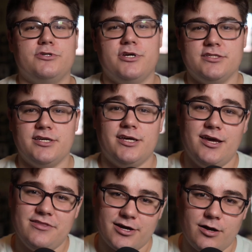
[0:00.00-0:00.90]
you guys think
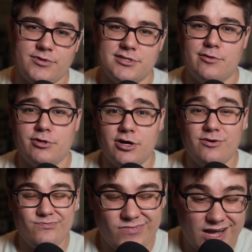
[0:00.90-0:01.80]
in the comments down below.
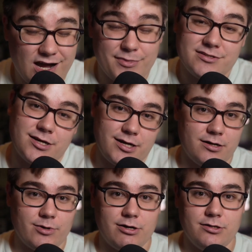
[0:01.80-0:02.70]
I'm excited
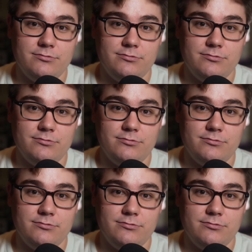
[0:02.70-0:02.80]
about it.